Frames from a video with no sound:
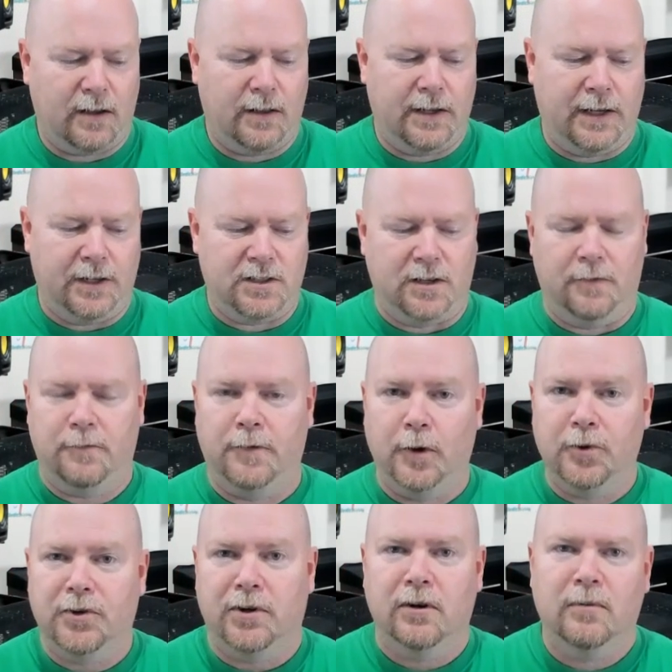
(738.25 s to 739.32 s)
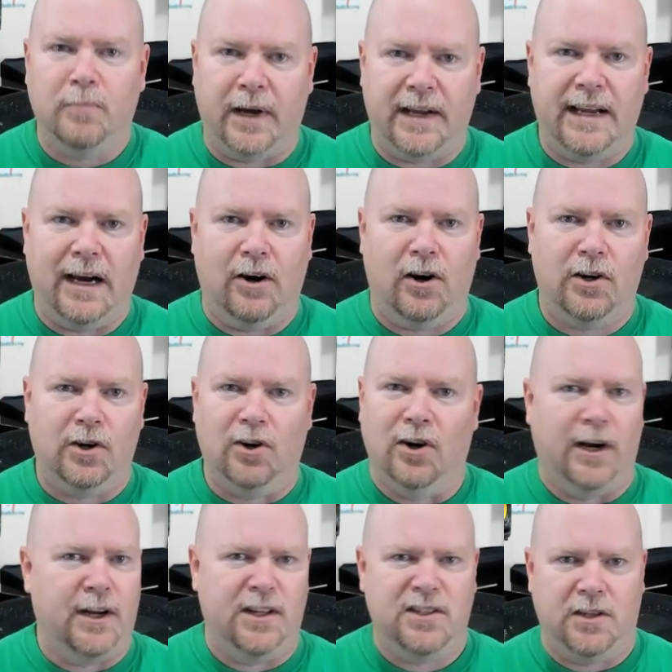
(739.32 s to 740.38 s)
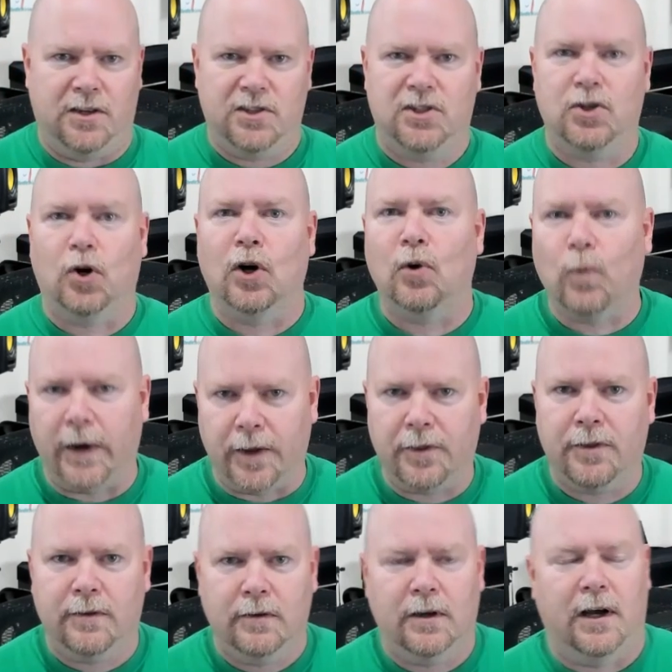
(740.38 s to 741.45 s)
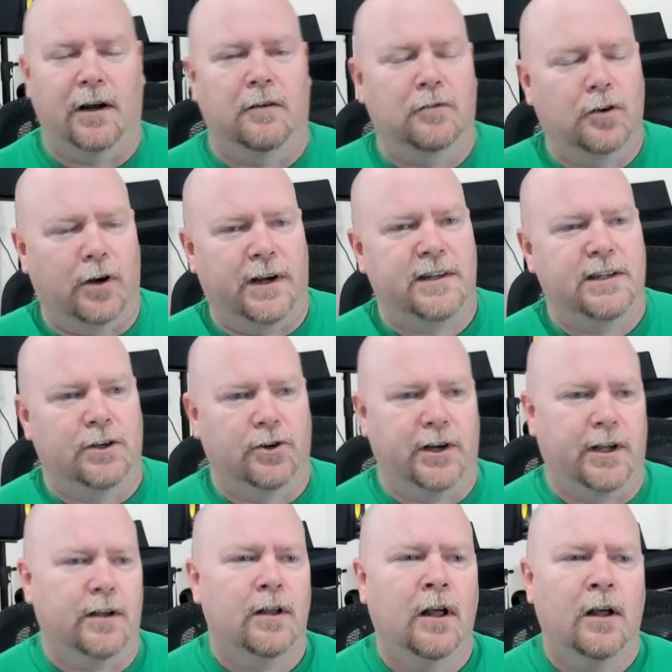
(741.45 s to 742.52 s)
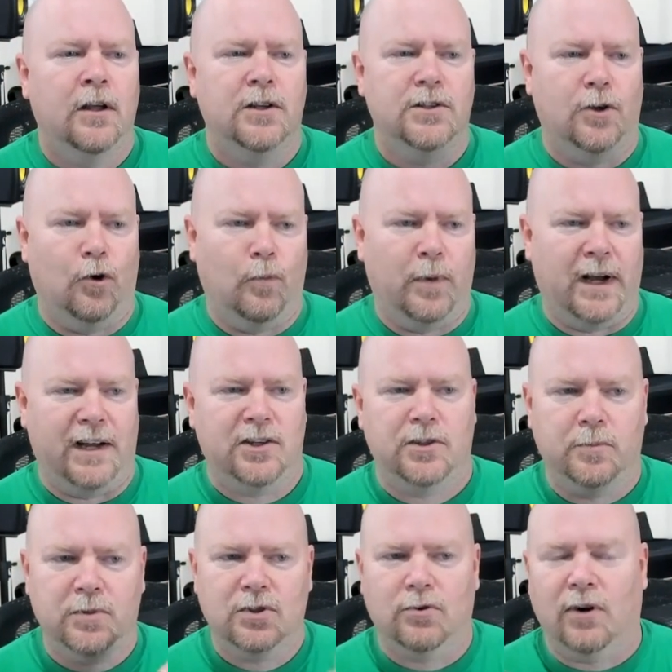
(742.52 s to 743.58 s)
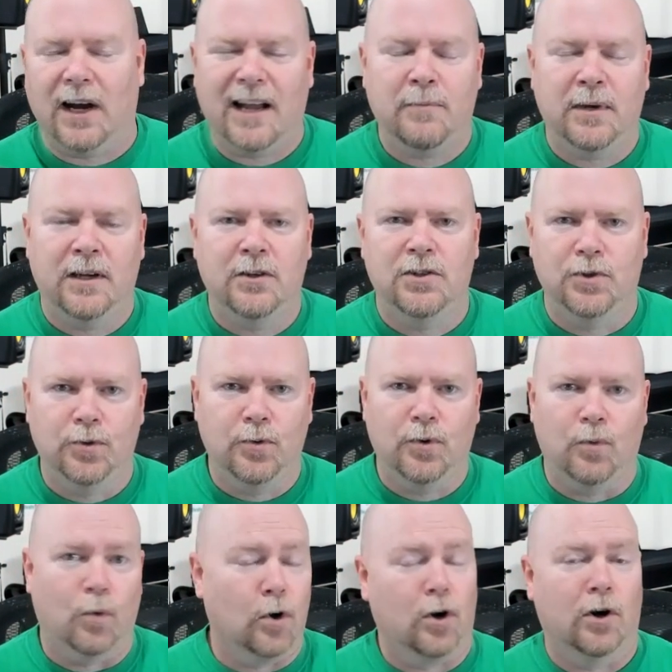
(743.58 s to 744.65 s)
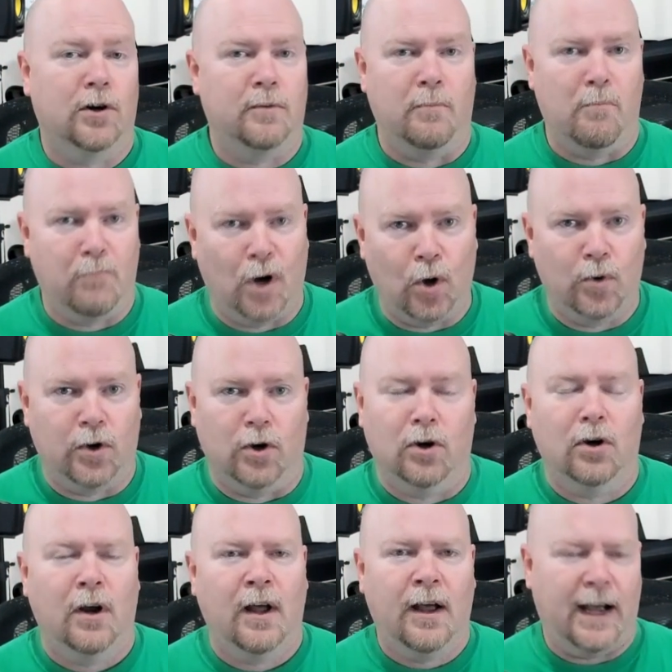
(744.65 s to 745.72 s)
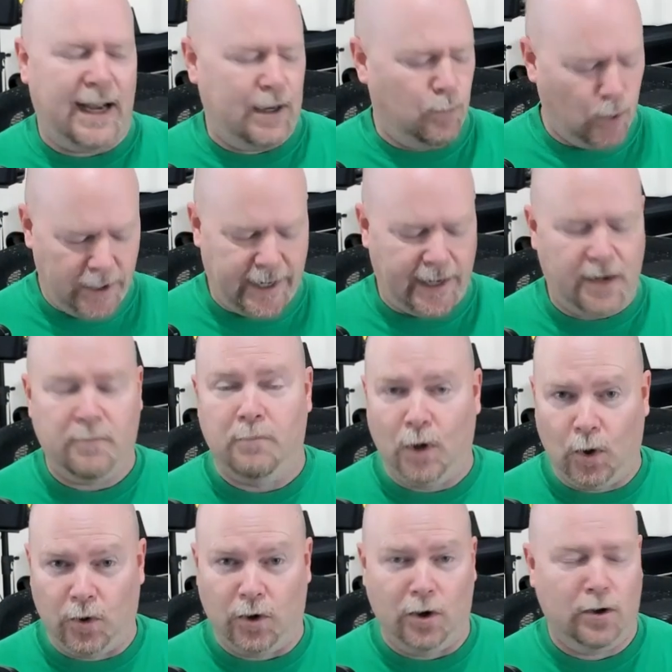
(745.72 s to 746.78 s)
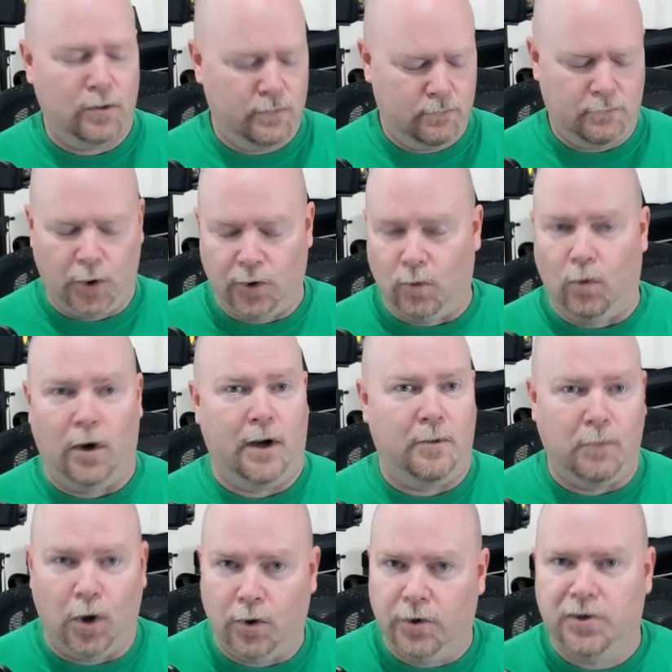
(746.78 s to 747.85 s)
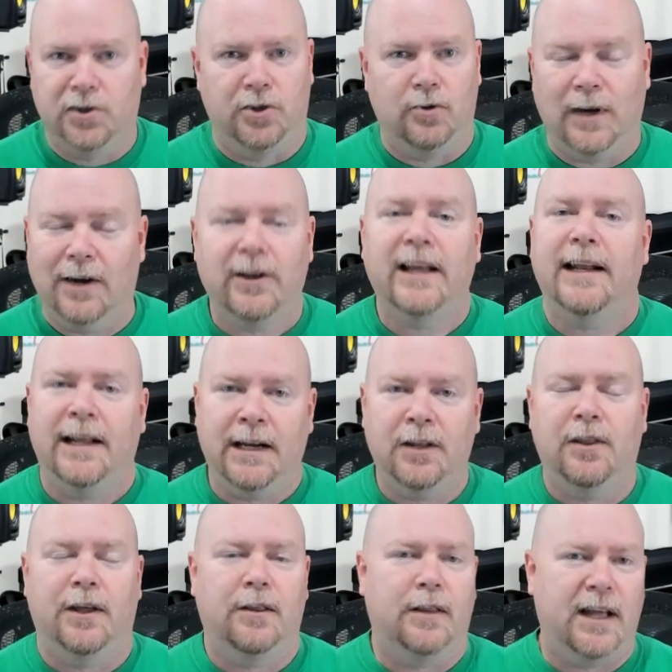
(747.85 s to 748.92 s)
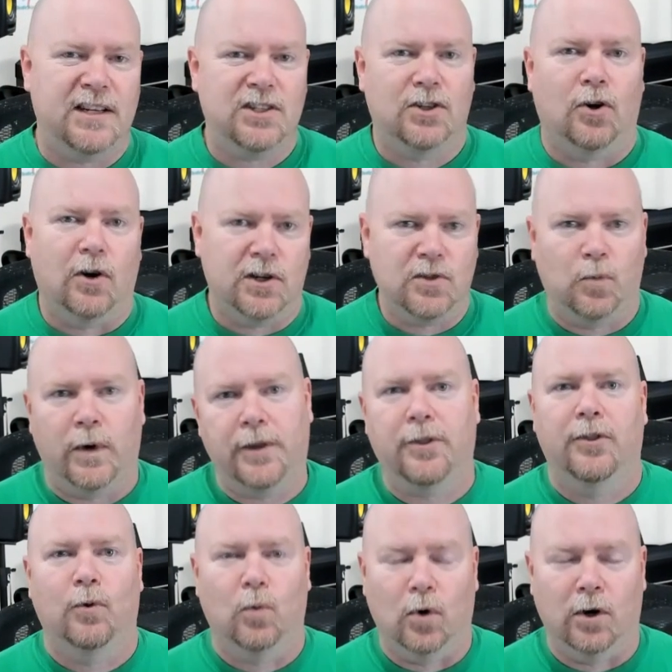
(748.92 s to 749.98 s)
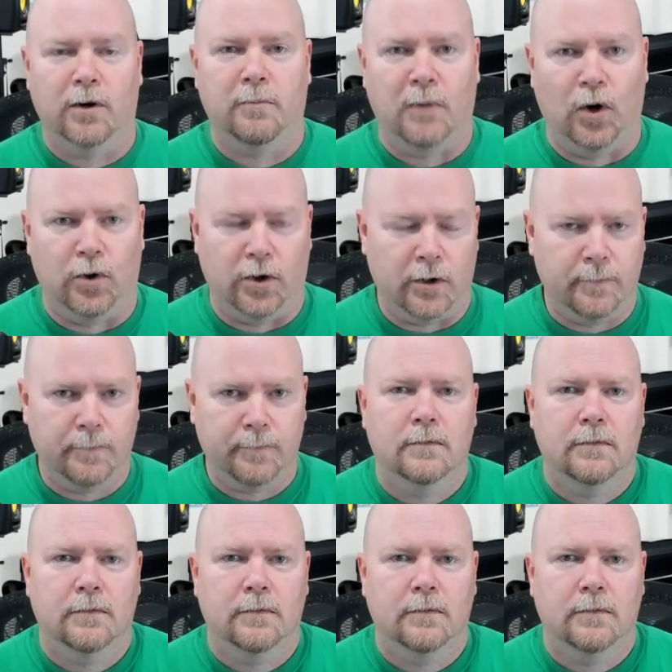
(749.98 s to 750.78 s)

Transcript: It's a filter by character and it's a start with kind of criteria. So by subscribing to the word motor, I will get motor, motor 1, motor 2. I'll get anything that starts with the word motor.